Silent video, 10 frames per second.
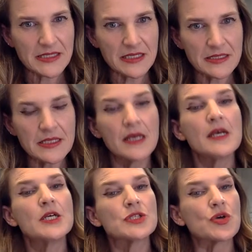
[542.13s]
sense?
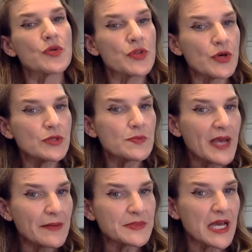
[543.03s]
So those
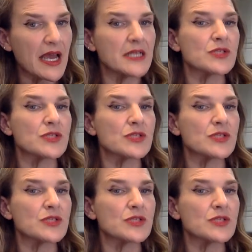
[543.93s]
peptides,